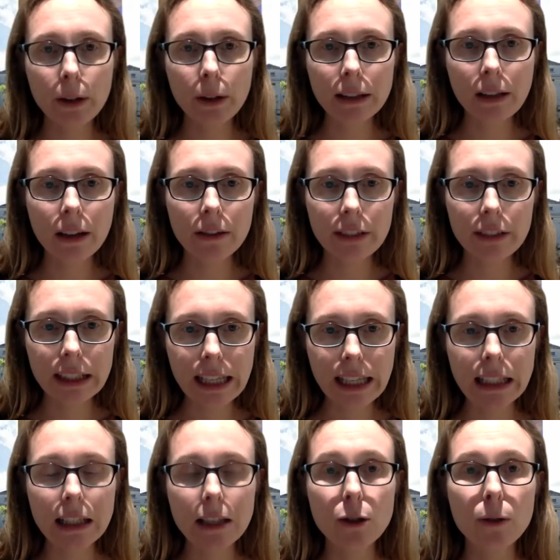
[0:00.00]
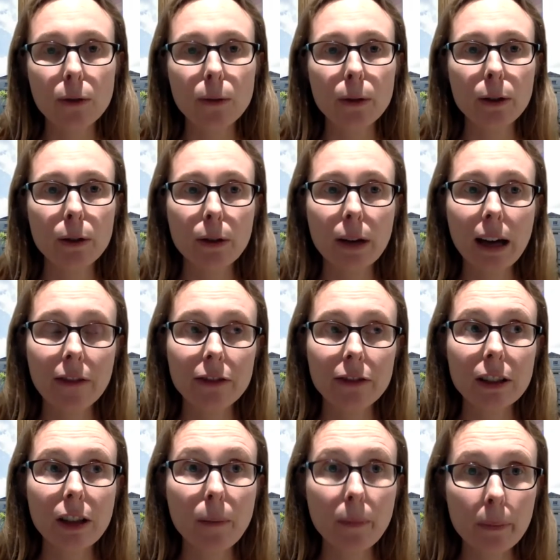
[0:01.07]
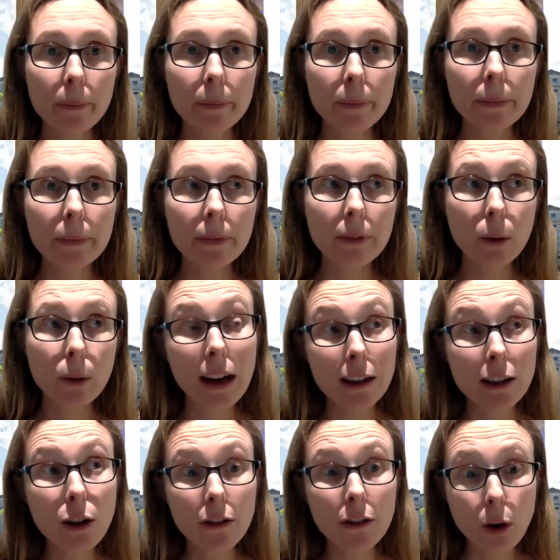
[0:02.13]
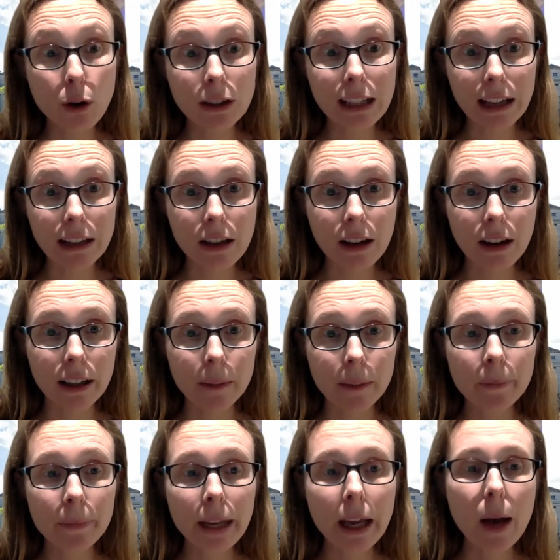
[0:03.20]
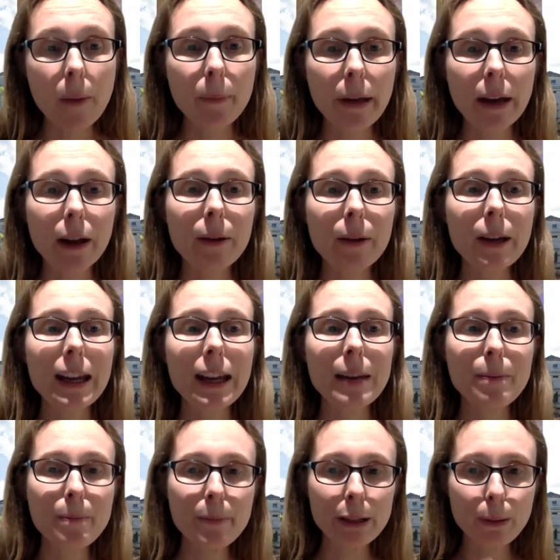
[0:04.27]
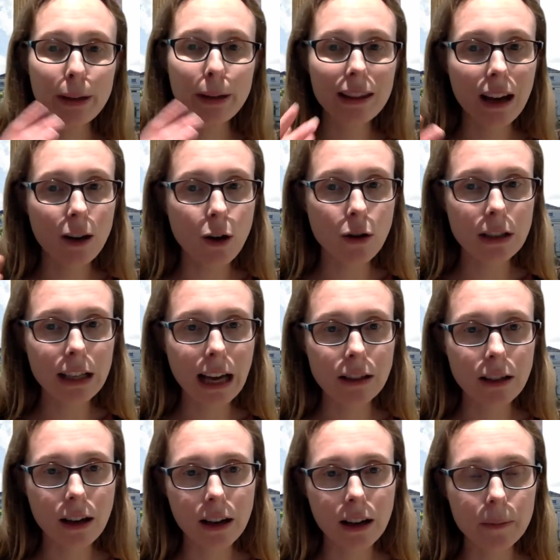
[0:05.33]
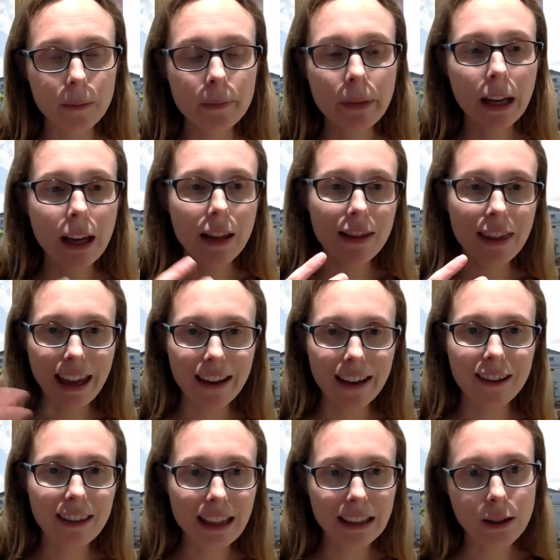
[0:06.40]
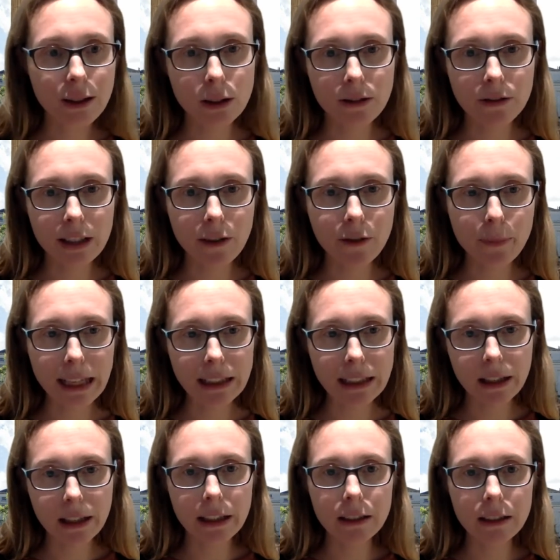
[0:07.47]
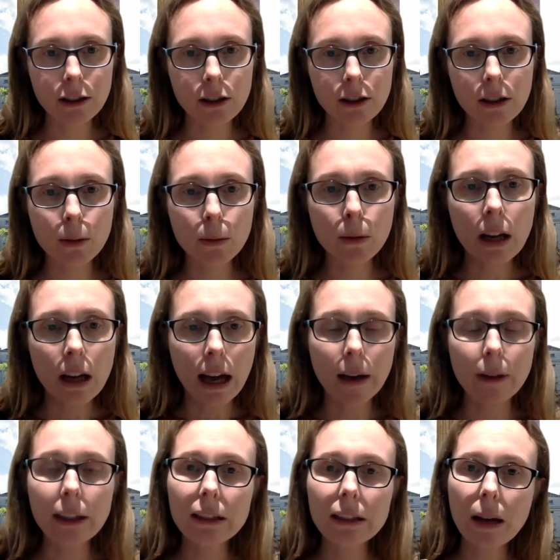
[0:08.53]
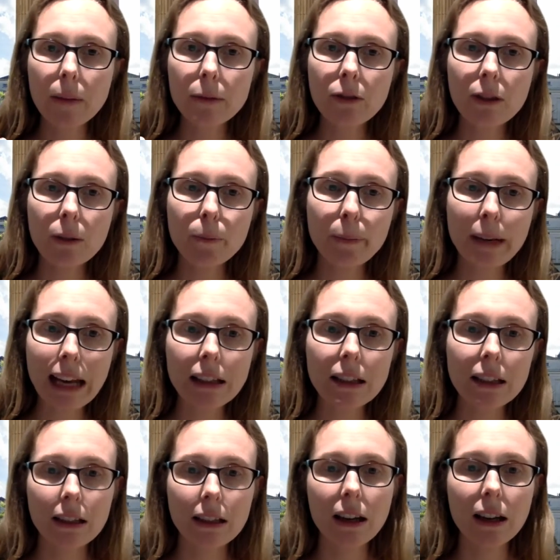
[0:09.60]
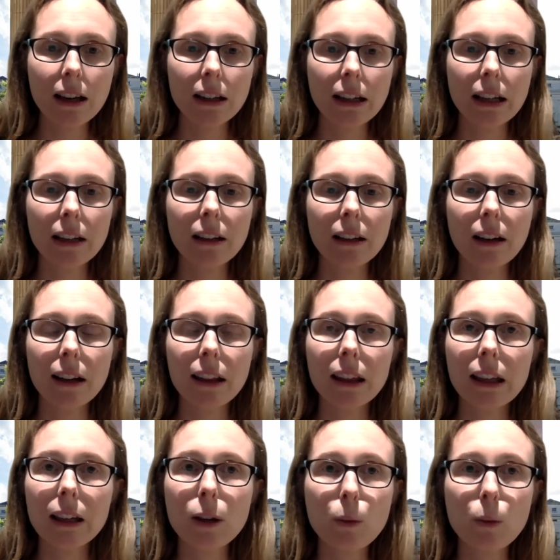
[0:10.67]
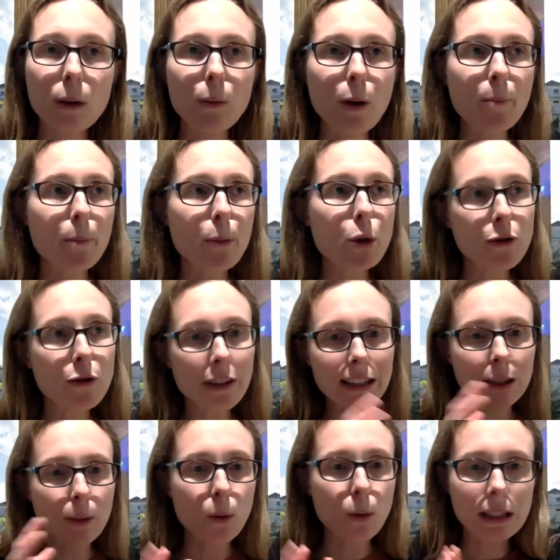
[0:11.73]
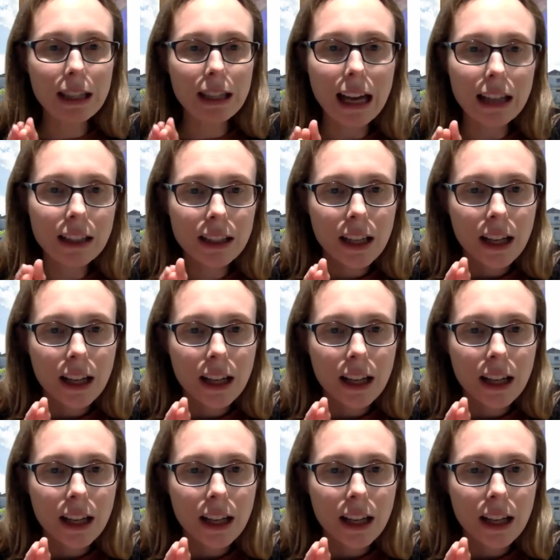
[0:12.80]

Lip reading: as Irene said, you have quite a lot of contact time, but in between that contact time, then there's lots of self-paced learning to do. And in terms of blended learning, I think we were moving towards that